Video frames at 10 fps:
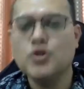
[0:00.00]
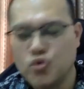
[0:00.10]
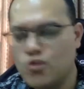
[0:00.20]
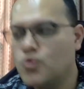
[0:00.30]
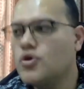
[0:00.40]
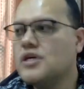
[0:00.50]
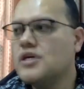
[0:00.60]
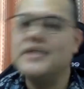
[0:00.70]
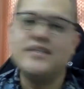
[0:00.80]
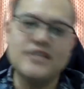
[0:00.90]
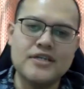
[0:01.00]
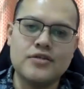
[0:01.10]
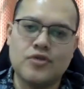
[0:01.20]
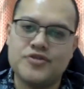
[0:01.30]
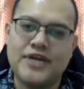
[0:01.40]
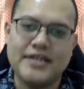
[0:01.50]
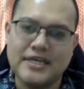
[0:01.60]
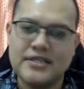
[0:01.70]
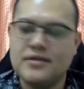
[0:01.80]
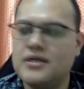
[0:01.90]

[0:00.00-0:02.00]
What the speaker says: to business contractors,